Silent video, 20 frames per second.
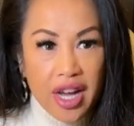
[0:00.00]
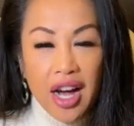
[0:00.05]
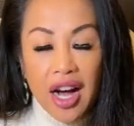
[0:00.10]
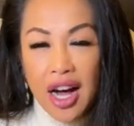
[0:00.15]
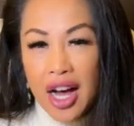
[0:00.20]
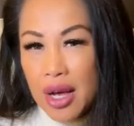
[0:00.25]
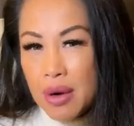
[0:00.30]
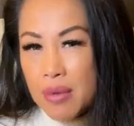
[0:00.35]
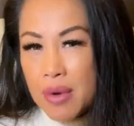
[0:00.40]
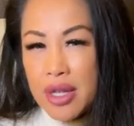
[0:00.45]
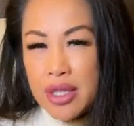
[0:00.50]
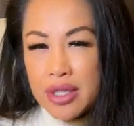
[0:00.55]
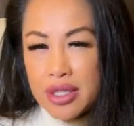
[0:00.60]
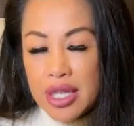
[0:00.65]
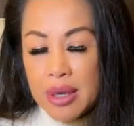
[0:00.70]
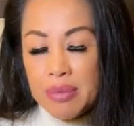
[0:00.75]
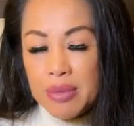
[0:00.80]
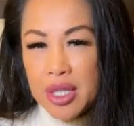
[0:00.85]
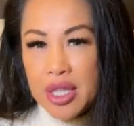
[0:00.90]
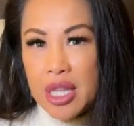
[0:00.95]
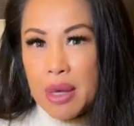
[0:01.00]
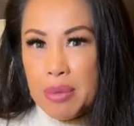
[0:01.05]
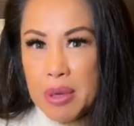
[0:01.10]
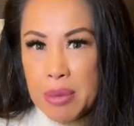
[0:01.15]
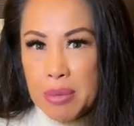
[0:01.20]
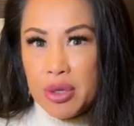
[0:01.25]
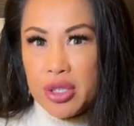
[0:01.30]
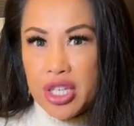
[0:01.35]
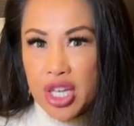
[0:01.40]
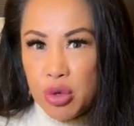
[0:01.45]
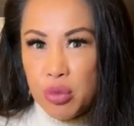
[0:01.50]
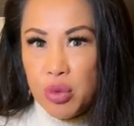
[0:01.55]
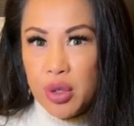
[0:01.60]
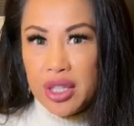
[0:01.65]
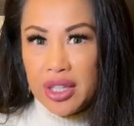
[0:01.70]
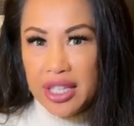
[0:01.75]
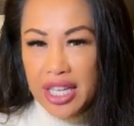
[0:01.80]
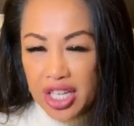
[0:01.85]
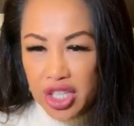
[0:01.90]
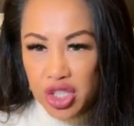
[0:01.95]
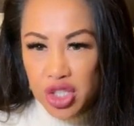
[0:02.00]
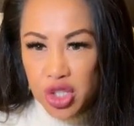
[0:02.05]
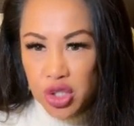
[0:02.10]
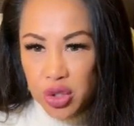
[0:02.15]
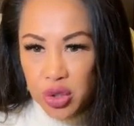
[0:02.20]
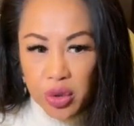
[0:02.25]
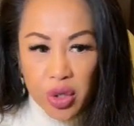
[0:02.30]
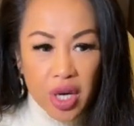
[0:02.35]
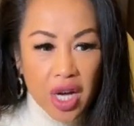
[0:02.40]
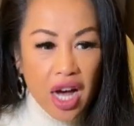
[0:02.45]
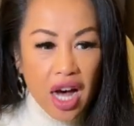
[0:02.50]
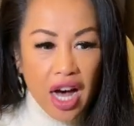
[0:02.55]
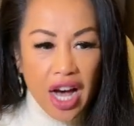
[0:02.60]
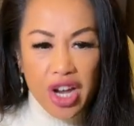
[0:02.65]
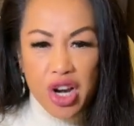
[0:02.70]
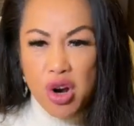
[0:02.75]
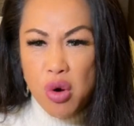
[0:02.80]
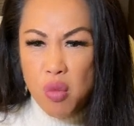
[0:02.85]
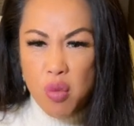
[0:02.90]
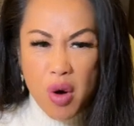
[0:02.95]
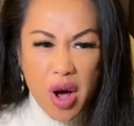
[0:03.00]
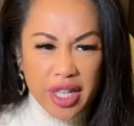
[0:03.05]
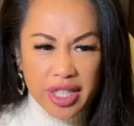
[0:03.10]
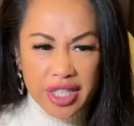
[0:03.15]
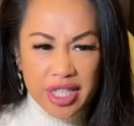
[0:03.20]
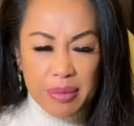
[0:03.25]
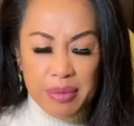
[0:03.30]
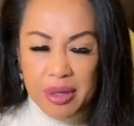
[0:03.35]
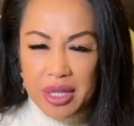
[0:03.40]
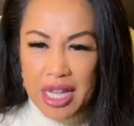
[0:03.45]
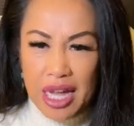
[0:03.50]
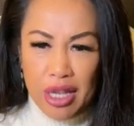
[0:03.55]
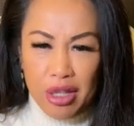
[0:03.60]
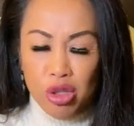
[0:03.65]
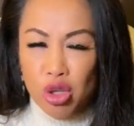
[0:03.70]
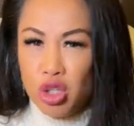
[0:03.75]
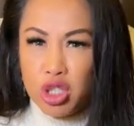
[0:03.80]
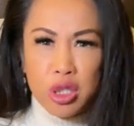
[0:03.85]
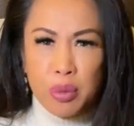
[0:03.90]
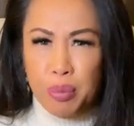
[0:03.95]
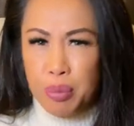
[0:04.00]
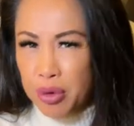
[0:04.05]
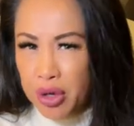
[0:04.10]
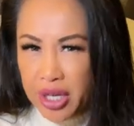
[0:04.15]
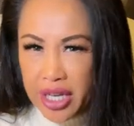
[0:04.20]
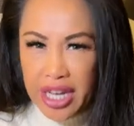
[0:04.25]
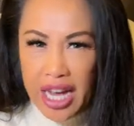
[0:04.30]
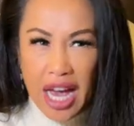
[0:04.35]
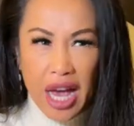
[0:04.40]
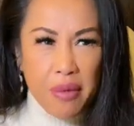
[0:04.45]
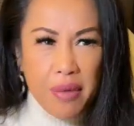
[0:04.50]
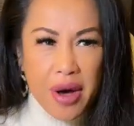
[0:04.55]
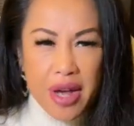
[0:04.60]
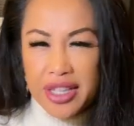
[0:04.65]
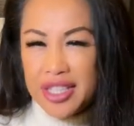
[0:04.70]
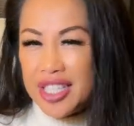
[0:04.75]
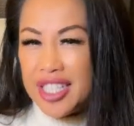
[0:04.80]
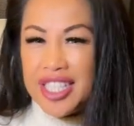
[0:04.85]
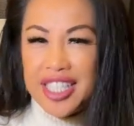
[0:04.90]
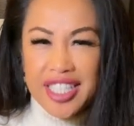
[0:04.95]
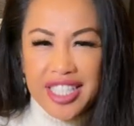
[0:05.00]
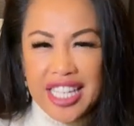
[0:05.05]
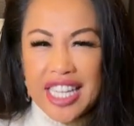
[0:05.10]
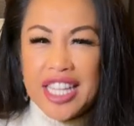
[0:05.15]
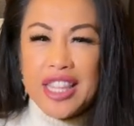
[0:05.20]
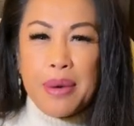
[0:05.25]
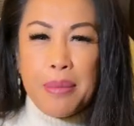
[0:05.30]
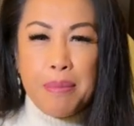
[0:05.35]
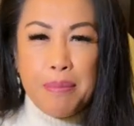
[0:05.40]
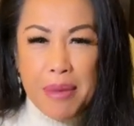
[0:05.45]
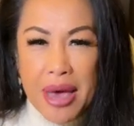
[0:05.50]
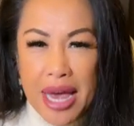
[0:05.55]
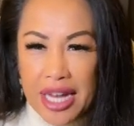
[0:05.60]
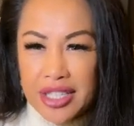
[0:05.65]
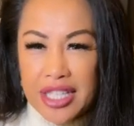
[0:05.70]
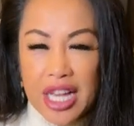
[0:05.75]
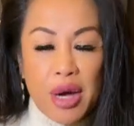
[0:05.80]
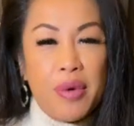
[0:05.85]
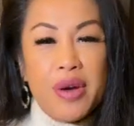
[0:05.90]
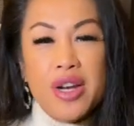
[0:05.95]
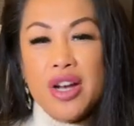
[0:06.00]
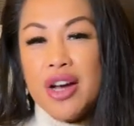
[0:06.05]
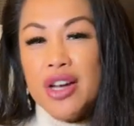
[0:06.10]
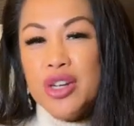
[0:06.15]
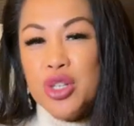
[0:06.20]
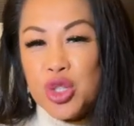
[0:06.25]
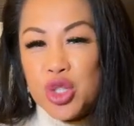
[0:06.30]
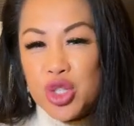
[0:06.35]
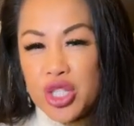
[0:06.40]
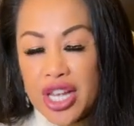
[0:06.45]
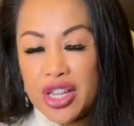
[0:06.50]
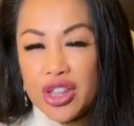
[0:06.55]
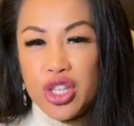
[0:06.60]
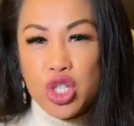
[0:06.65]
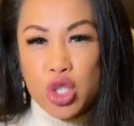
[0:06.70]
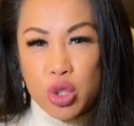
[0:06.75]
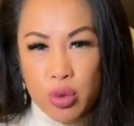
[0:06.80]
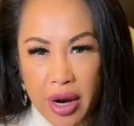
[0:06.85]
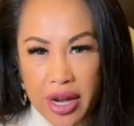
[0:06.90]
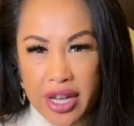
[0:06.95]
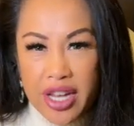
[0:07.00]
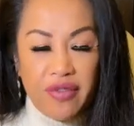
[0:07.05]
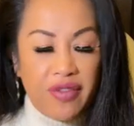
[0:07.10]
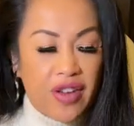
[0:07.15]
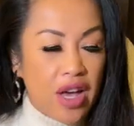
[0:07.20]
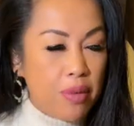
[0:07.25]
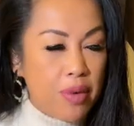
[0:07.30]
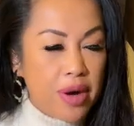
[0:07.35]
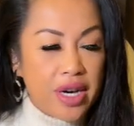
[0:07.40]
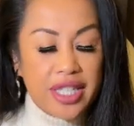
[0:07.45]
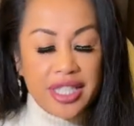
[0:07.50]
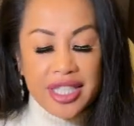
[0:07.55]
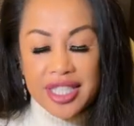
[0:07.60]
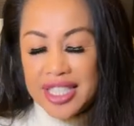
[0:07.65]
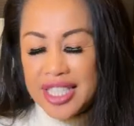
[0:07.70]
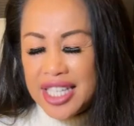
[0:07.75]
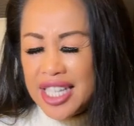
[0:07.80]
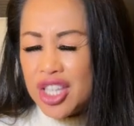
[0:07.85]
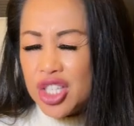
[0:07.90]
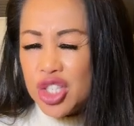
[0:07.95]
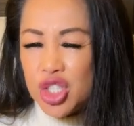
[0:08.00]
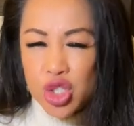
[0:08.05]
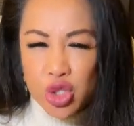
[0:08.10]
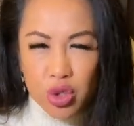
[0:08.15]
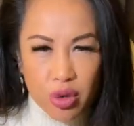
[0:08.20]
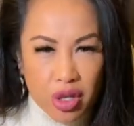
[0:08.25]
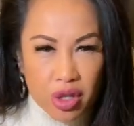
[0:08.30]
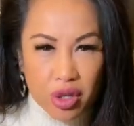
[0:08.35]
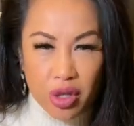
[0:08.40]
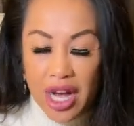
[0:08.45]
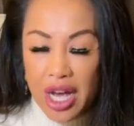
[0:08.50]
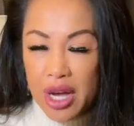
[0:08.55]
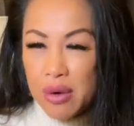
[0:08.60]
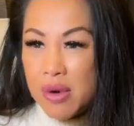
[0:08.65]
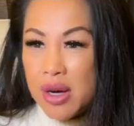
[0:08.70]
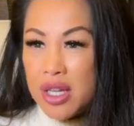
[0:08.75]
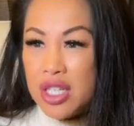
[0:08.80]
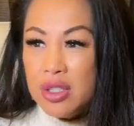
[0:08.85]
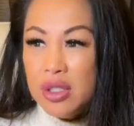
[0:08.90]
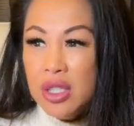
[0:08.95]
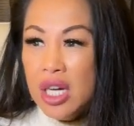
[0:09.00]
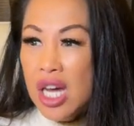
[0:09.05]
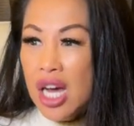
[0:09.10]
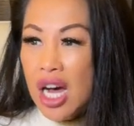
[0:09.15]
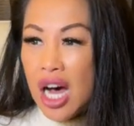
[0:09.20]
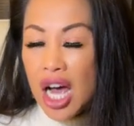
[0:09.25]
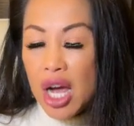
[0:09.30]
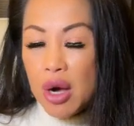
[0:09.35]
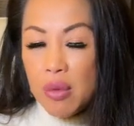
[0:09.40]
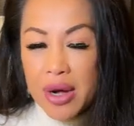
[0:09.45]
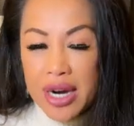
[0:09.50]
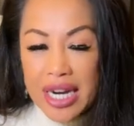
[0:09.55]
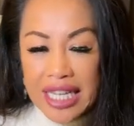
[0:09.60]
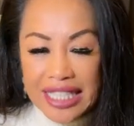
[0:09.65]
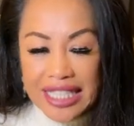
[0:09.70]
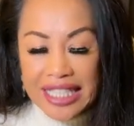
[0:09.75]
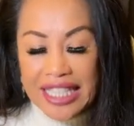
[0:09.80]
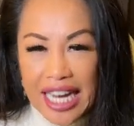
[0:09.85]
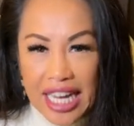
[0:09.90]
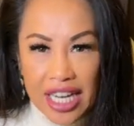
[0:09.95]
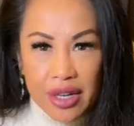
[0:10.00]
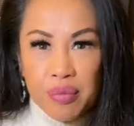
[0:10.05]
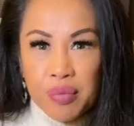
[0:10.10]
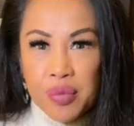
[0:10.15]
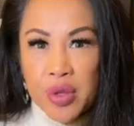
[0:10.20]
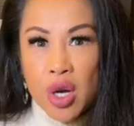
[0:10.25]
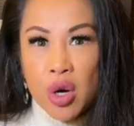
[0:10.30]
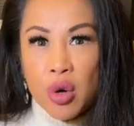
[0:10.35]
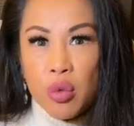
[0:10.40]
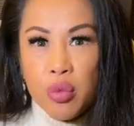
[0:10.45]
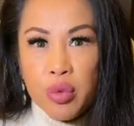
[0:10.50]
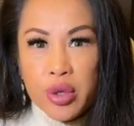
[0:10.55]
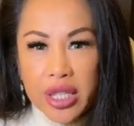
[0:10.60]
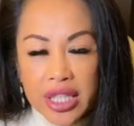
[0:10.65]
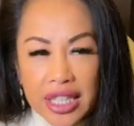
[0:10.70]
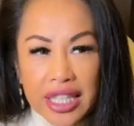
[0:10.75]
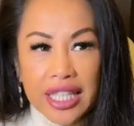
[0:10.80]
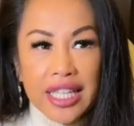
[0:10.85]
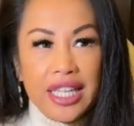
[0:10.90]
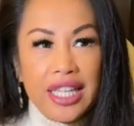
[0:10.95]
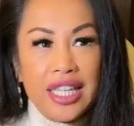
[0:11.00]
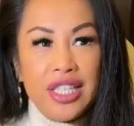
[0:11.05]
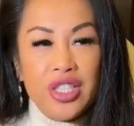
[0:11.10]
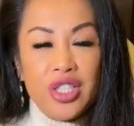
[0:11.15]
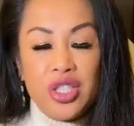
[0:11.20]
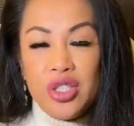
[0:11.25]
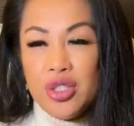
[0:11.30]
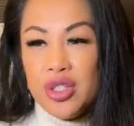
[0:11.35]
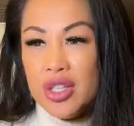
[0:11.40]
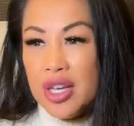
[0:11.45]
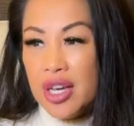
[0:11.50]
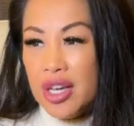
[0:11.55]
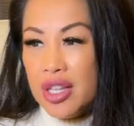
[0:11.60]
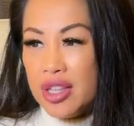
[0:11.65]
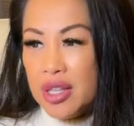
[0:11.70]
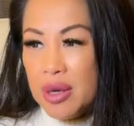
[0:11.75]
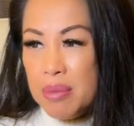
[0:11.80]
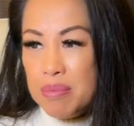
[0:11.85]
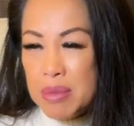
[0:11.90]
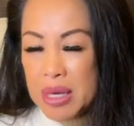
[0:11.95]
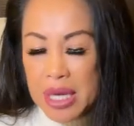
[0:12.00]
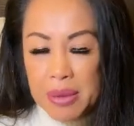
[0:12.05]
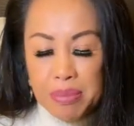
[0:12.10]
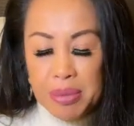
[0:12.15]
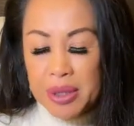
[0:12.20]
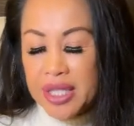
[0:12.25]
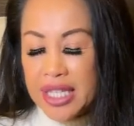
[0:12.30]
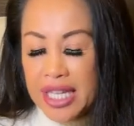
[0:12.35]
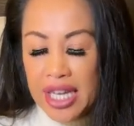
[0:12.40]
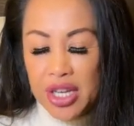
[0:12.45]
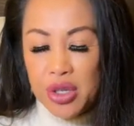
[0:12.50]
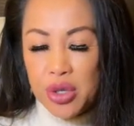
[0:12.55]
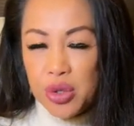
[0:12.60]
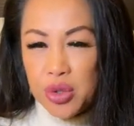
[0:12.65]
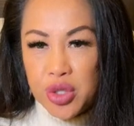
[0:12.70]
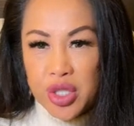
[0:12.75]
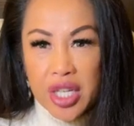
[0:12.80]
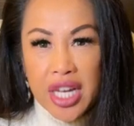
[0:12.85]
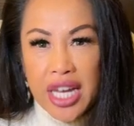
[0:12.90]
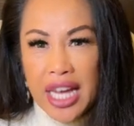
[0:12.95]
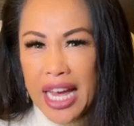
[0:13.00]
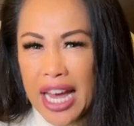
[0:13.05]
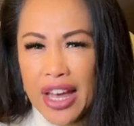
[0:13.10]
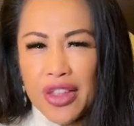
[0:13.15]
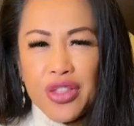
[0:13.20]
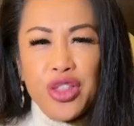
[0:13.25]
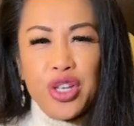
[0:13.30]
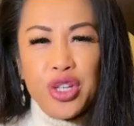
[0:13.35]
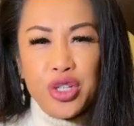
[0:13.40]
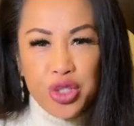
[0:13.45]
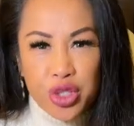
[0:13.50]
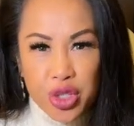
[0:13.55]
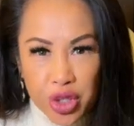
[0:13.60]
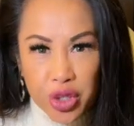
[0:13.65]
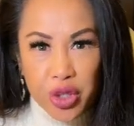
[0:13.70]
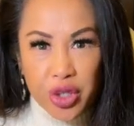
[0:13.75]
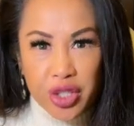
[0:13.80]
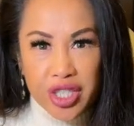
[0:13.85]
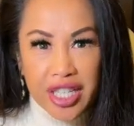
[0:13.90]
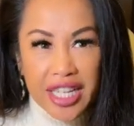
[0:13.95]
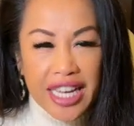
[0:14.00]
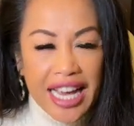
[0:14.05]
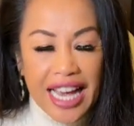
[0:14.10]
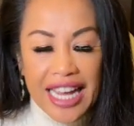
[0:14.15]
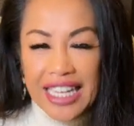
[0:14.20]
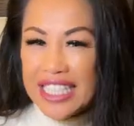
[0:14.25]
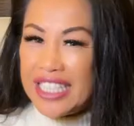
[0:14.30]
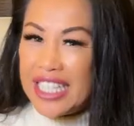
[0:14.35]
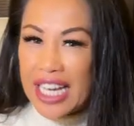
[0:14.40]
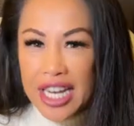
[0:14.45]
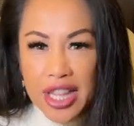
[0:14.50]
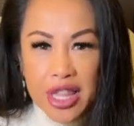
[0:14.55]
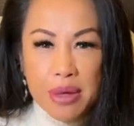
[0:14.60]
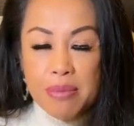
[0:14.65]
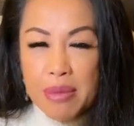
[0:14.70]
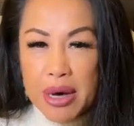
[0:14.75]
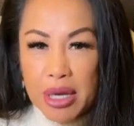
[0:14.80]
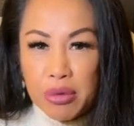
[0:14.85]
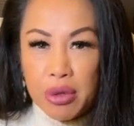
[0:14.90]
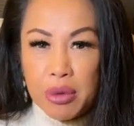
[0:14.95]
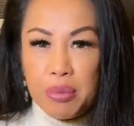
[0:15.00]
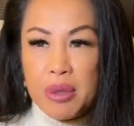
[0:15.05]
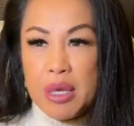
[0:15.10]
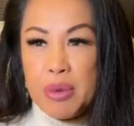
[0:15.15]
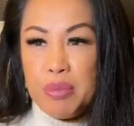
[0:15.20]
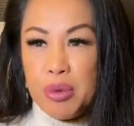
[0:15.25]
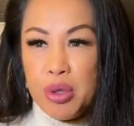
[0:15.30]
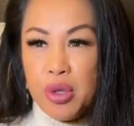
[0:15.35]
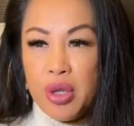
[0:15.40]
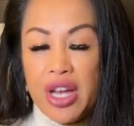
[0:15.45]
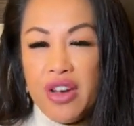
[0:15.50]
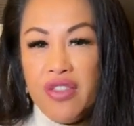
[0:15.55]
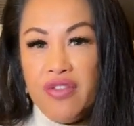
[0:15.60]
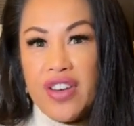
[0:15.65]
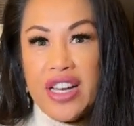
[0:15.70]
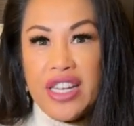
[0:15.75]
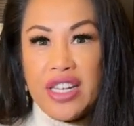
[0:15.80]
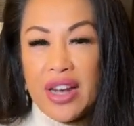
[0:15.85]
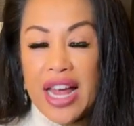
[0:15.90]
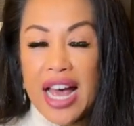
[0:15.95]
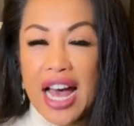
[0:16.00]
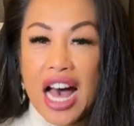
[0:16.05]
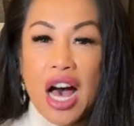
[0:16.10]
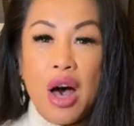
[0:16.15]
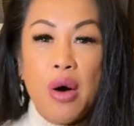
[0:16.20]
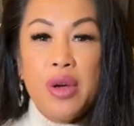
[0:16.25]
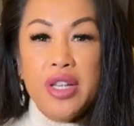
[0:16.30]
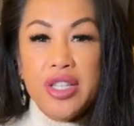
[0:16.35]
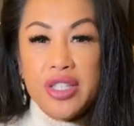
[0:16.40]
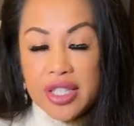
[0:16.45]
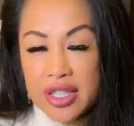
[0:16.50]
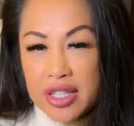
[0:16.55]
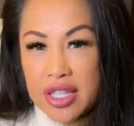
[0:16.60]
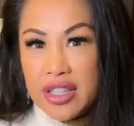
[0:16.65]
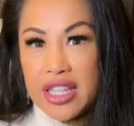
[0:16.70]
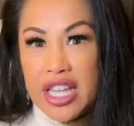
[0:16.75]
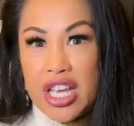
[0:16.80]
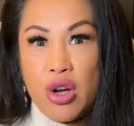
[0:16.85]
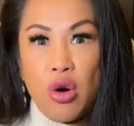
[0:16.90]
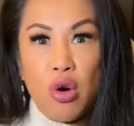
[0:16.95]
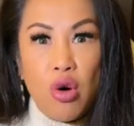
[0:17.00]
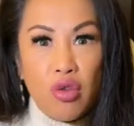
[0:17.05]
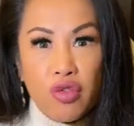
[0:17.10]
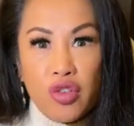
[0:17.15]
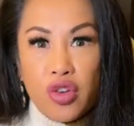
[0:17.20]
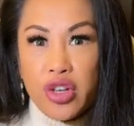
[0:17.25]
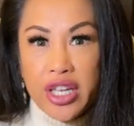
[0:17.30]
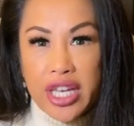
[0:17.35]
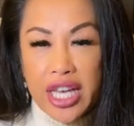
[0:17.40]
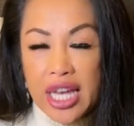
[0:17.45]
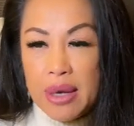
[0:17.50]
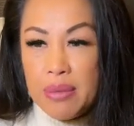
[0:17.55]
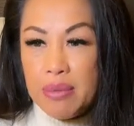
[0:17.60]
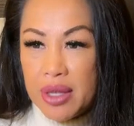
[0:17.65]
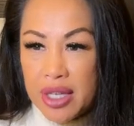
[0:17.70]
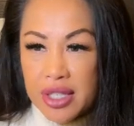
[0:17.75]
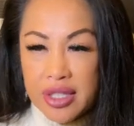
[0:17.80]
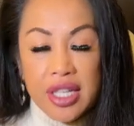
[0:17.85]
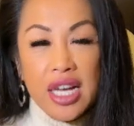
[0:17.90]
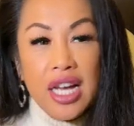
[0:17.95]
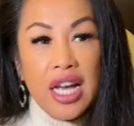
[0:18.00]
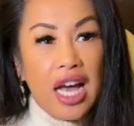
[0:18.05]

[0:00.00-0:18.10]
I want something that people can relate to. I don't want something that looks pretty. I want to see the mess. I want to understand the triumph. I want to see the struggle. I want to get really into the meat and potatoes and the dirt and get in the mud with people and find out how is it that they overcame this?